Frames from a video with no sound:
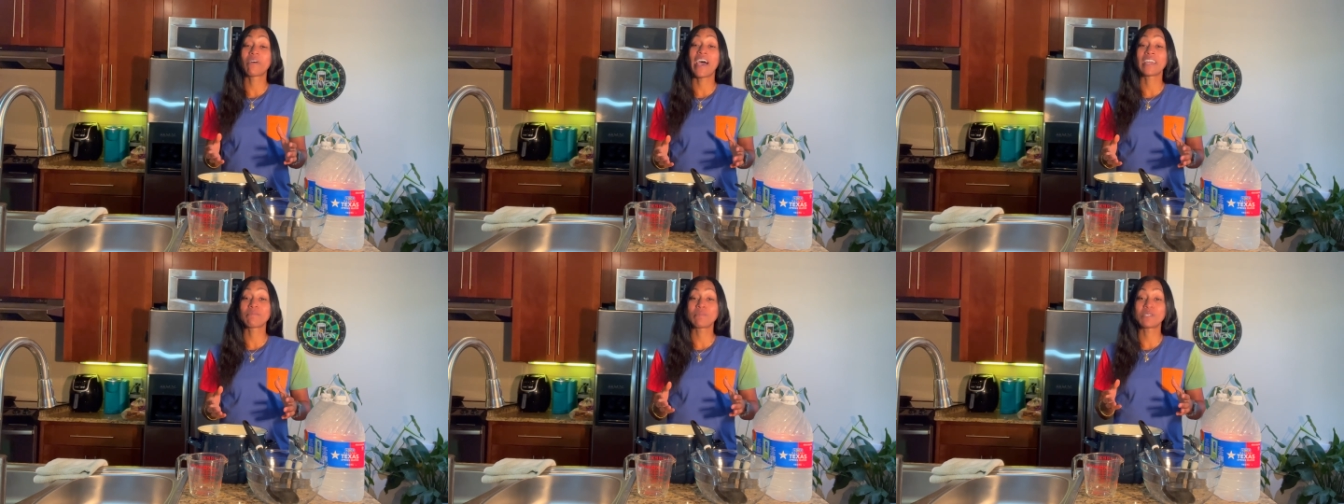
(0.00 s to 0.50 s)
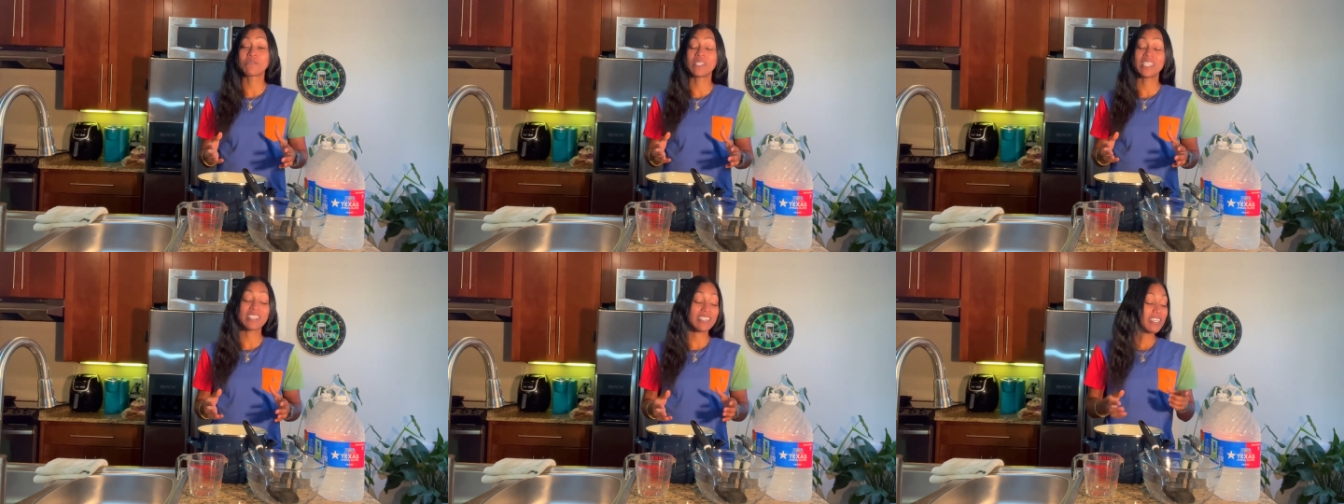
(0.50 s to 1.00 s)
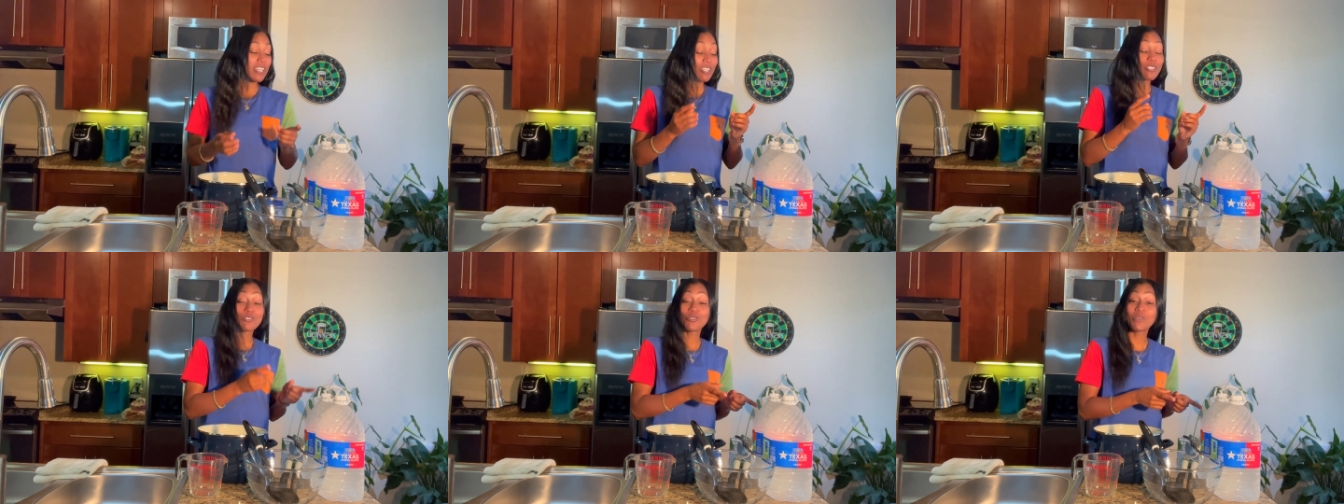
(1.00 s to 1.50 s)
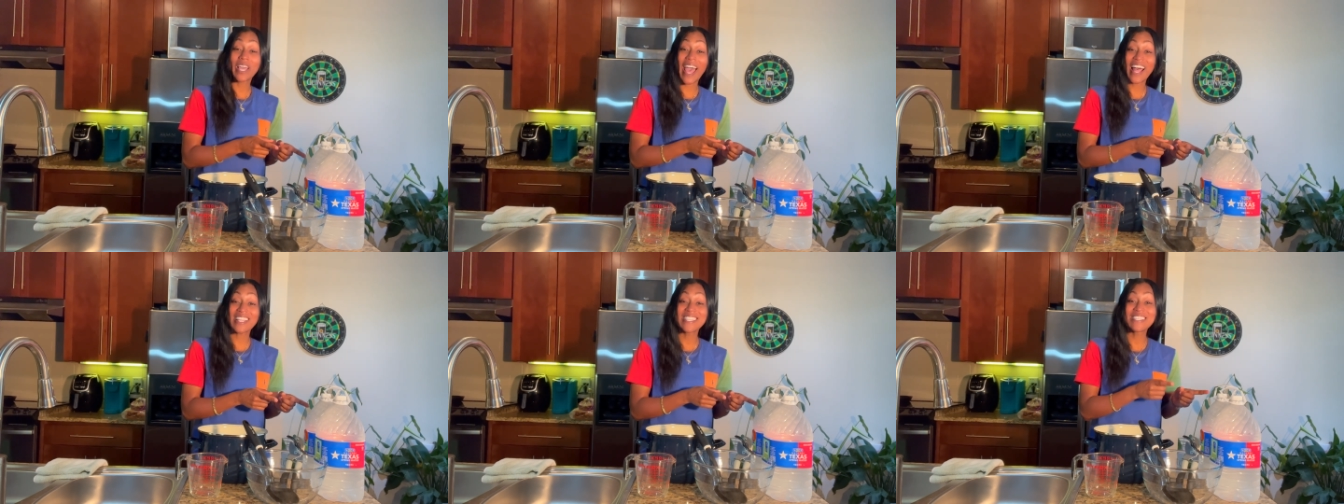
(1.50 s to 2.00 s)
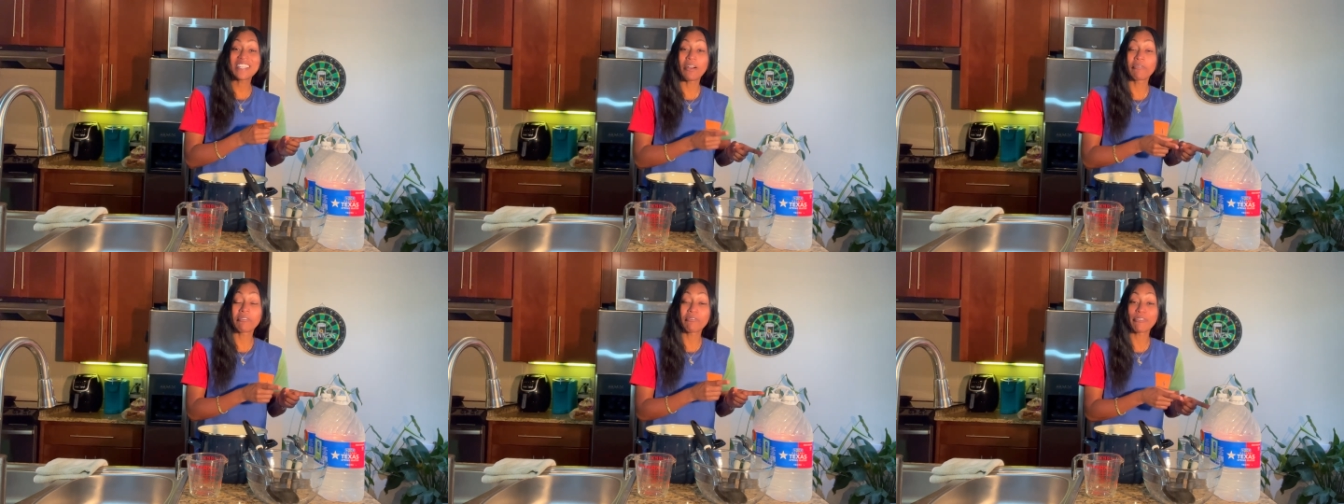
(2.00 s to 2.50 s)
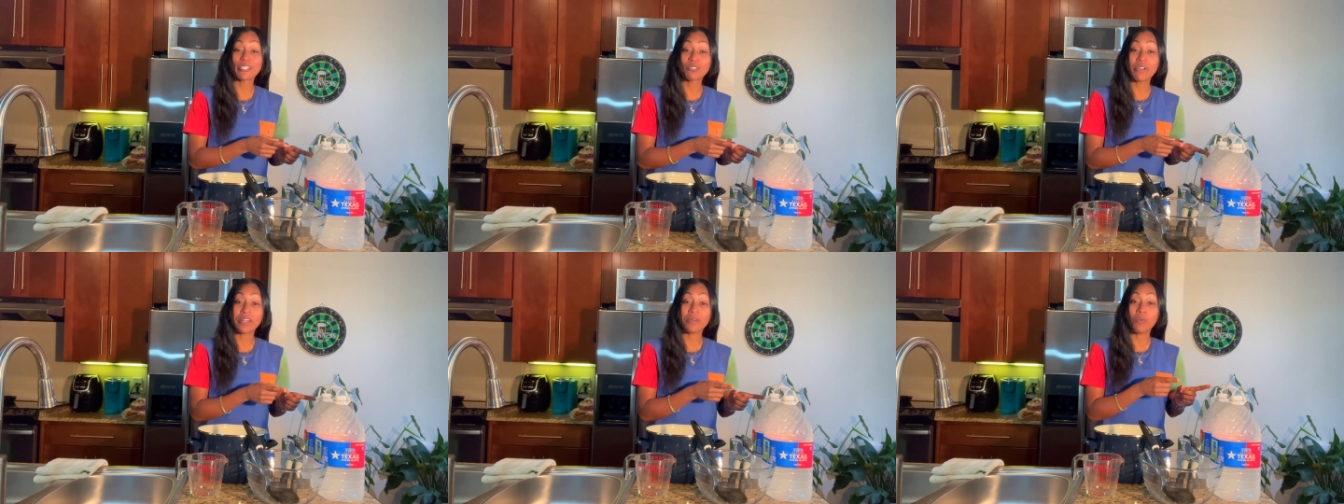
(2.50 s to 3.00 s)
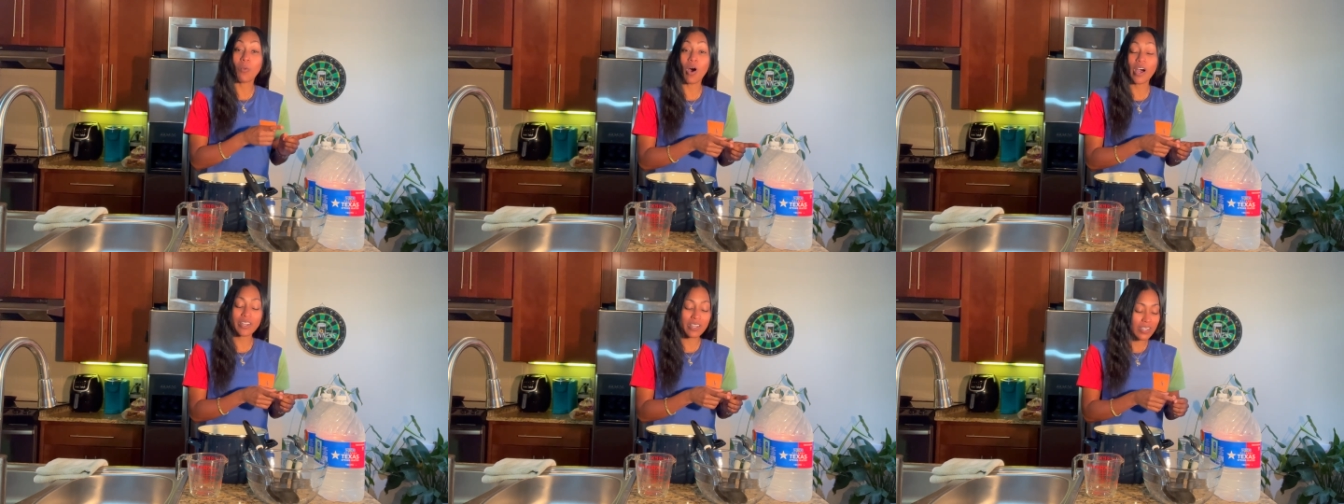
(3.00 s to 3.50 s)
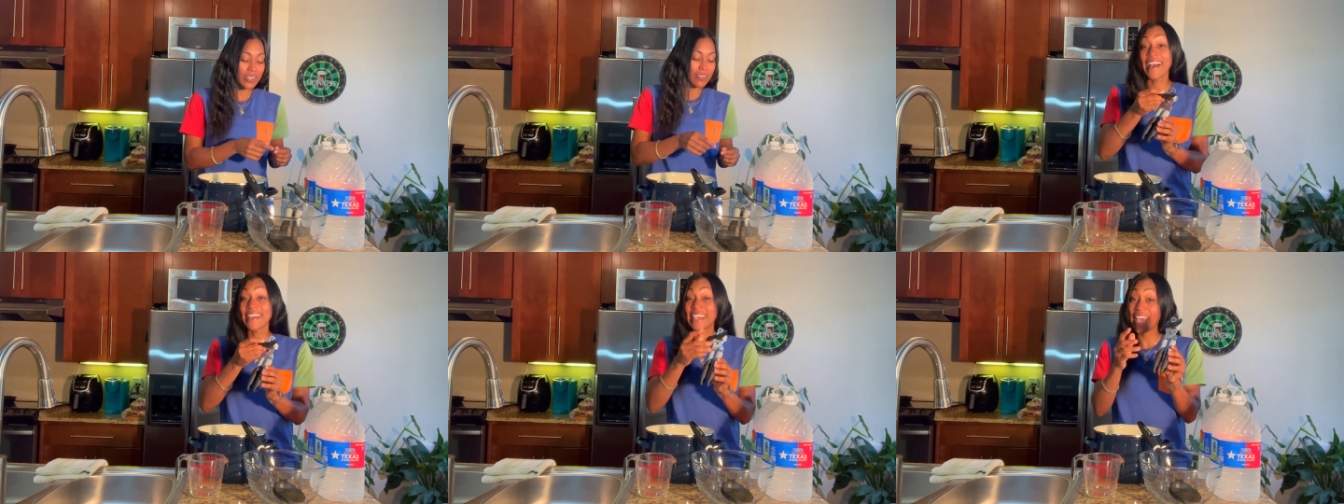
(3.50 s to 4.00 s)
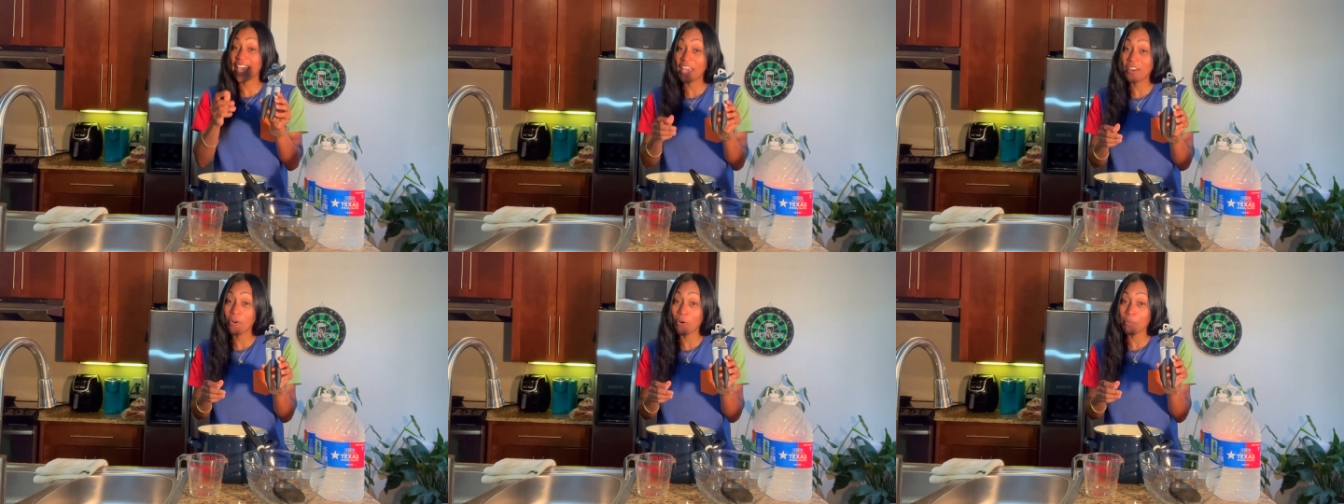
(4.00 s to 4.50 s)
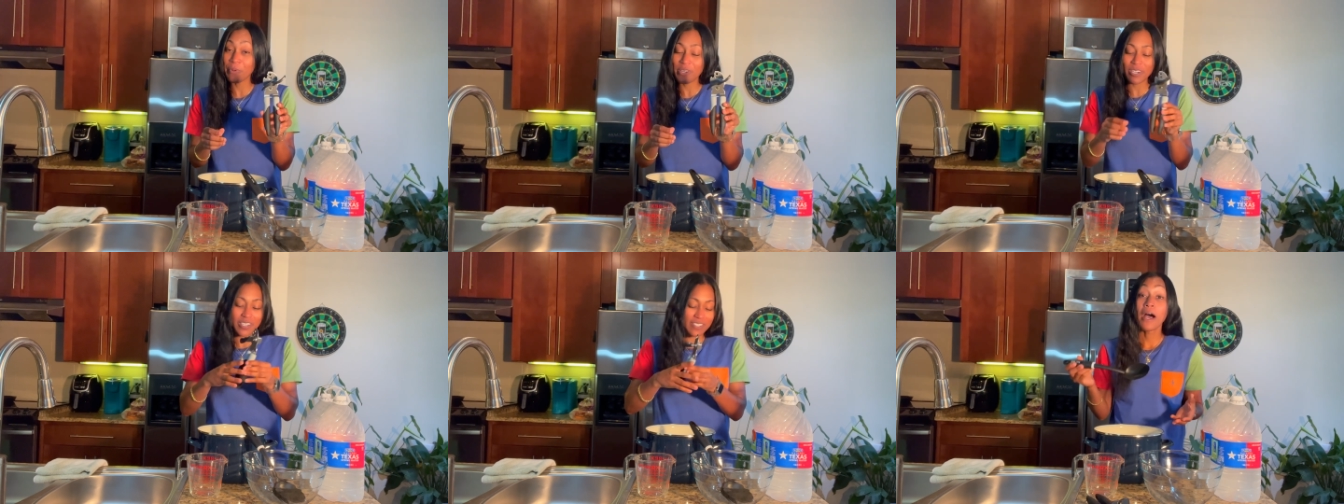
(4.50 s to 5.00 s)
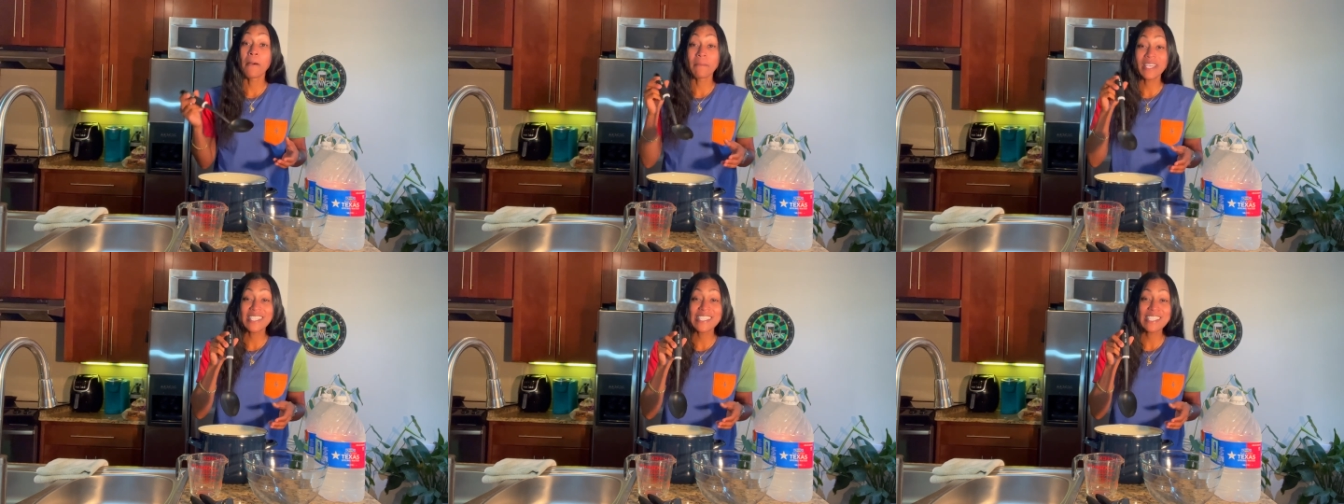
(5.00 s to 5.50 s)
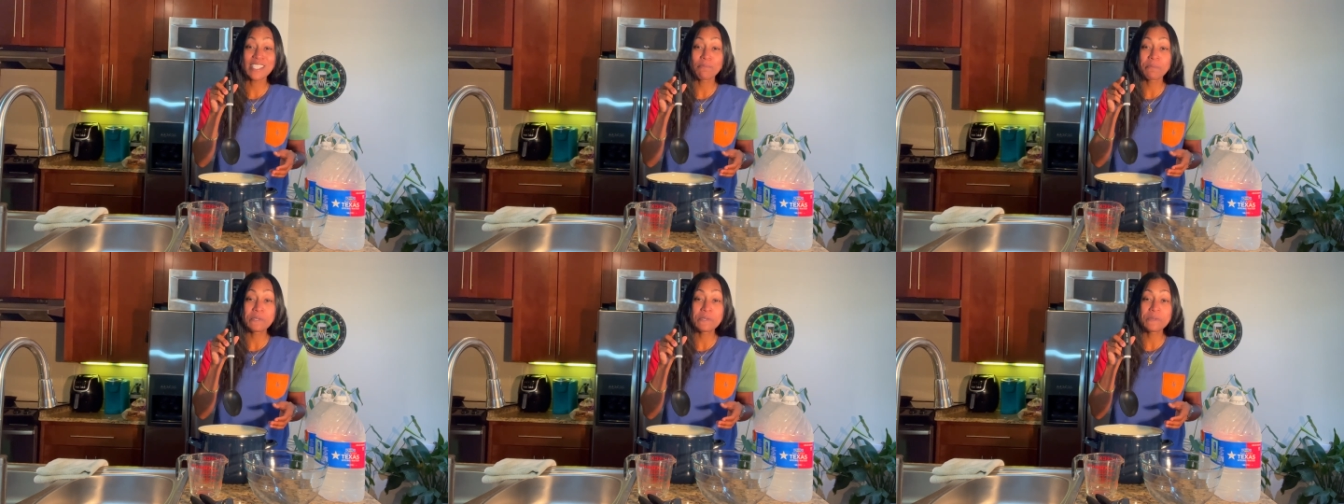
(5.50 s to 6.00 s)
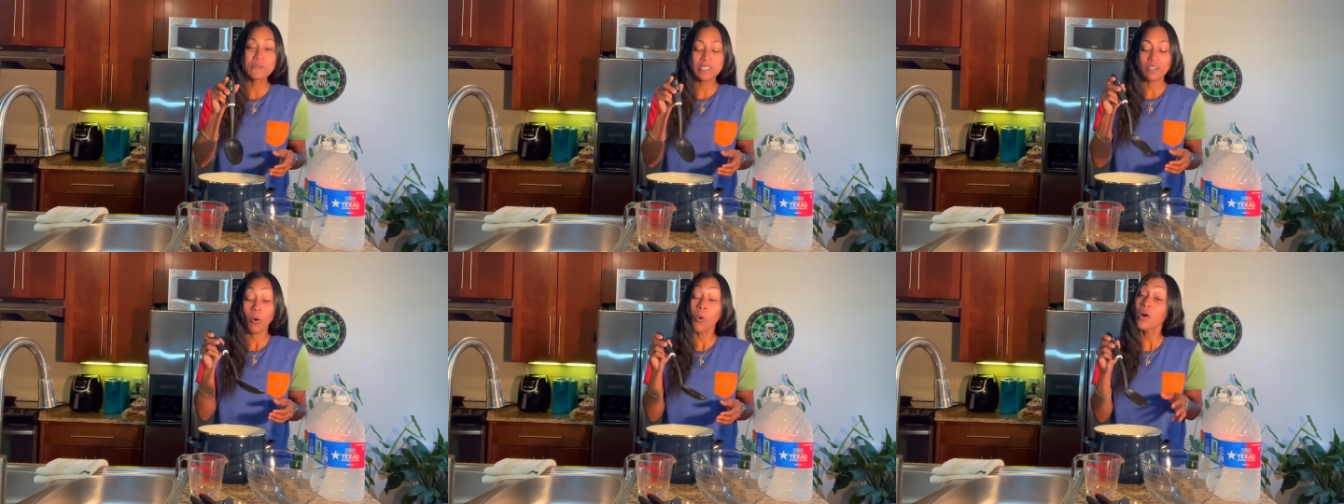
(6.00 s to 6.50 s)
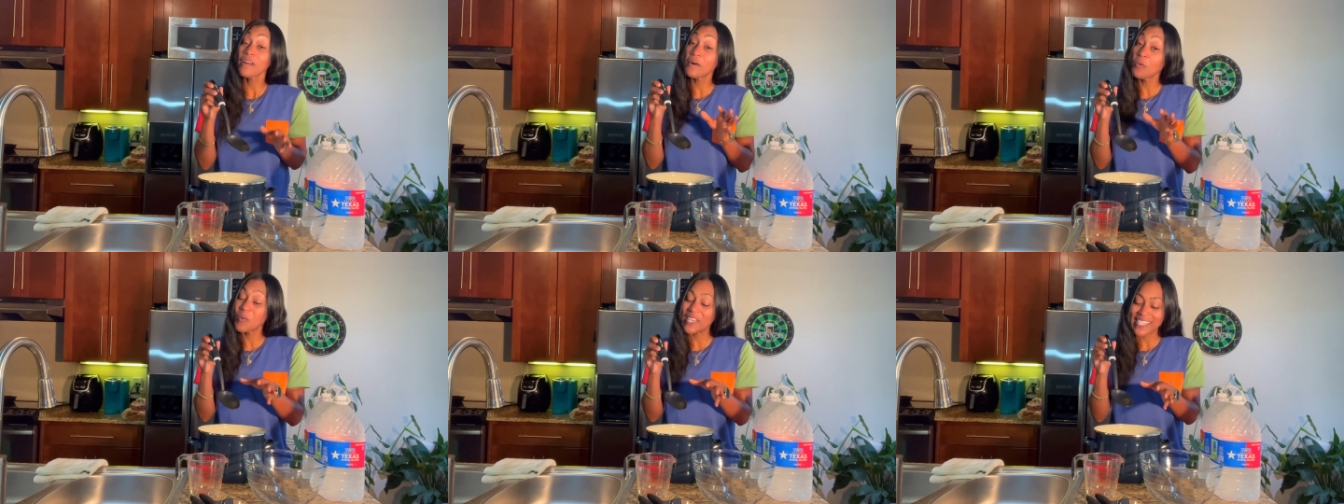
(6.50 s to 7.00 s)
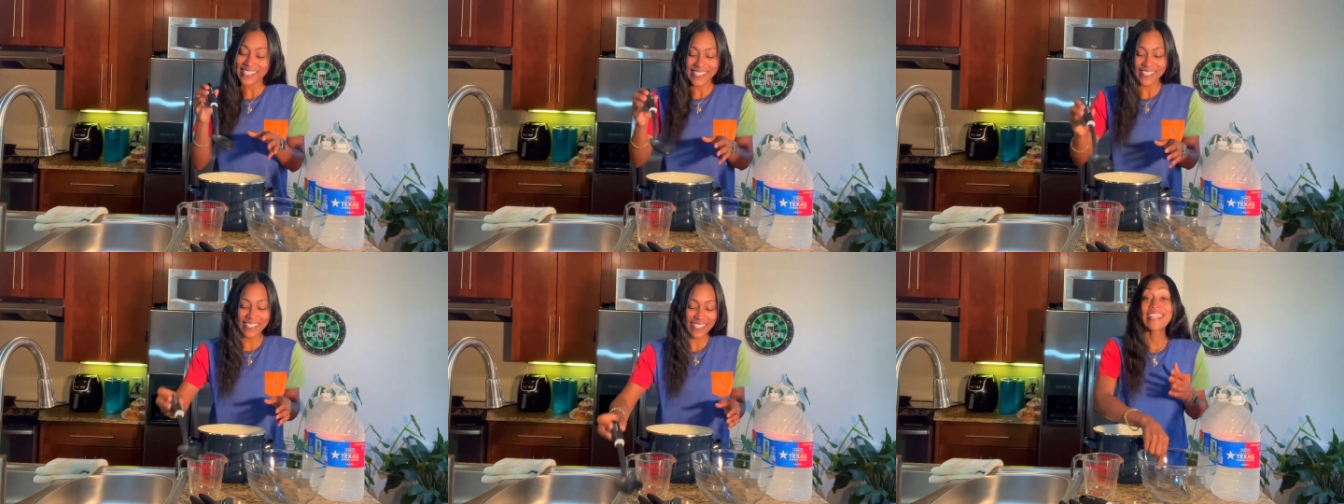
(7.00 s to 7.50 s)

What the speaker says: items you'll need. 2 gallons of refrigerated water, a can opener, a mixing spoon, or a whisk.